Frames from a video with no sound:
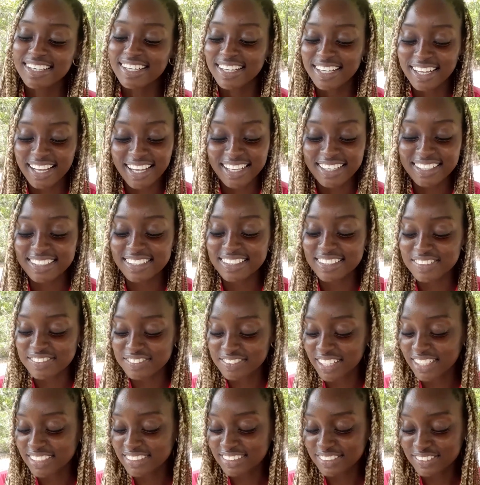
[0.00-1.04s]
I love
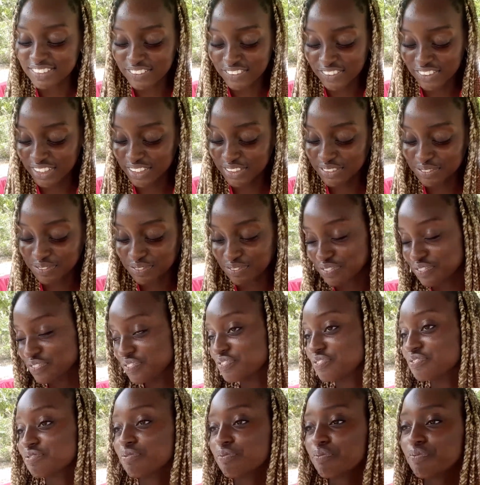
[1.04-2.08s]
that story.
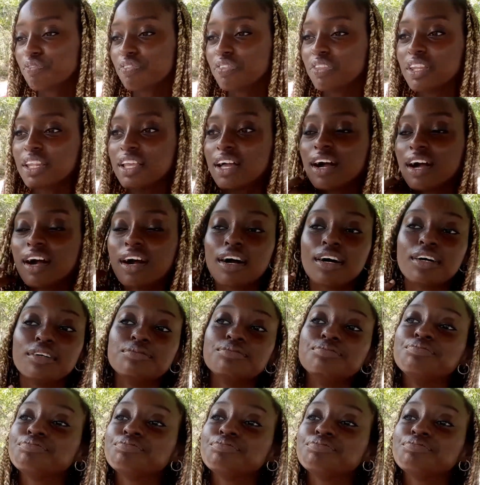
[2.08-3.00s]
An